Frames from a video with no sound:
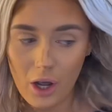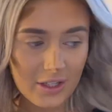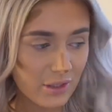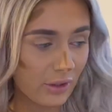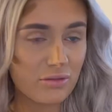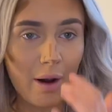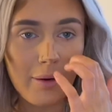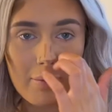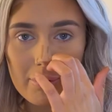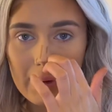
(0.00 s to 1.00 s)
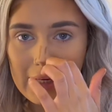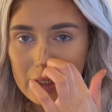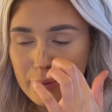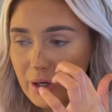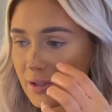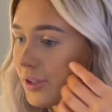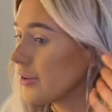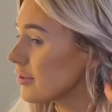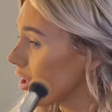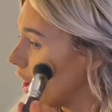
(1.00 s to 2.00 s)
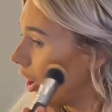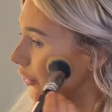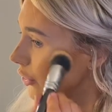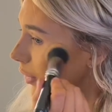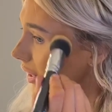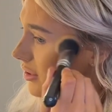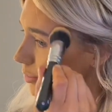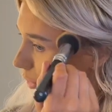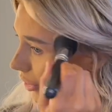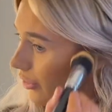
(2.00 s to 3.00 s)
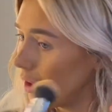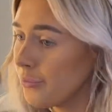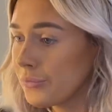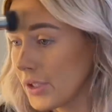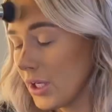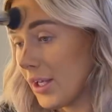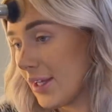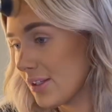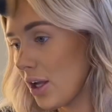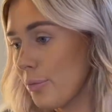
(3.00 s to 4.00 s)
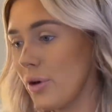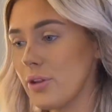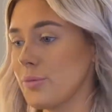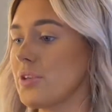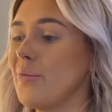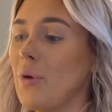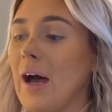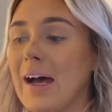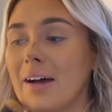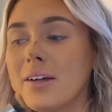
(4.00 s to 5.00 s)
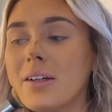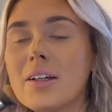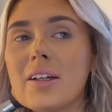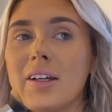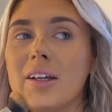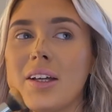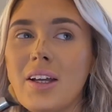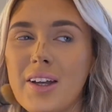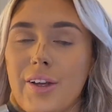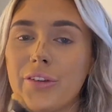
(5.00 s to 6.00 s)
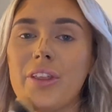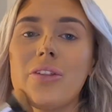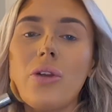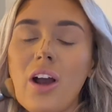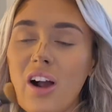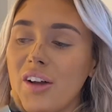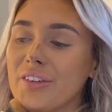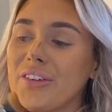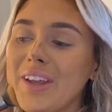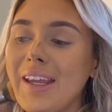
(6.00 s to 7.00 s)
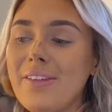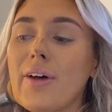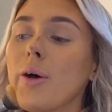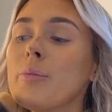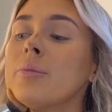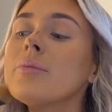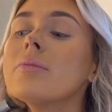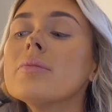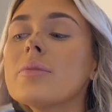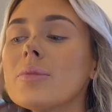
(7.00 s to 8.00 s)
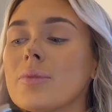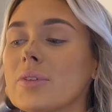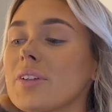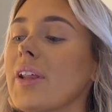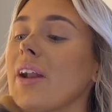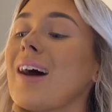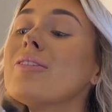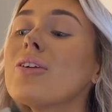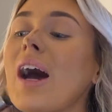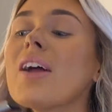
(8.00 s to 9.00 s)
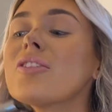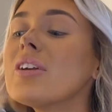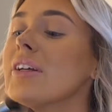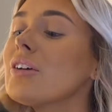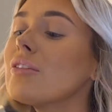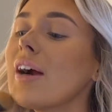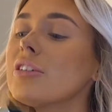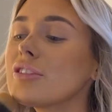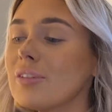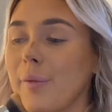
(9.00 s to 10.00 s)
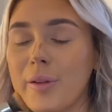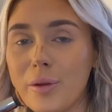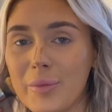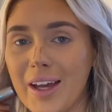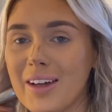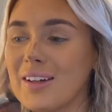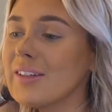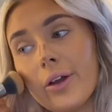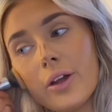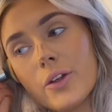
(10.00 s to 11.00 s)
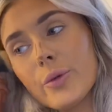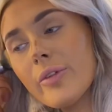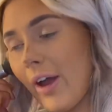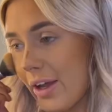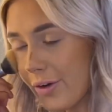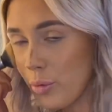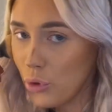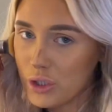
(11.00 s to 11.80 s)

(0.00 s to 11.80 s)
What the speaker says: still need to wrap up my dad's presents. I don't know where Layton's put them. He's, like, put them somewhere. So then I can't see them. So then I haven't actually got round to wrapping them yet. To be fair, if I watched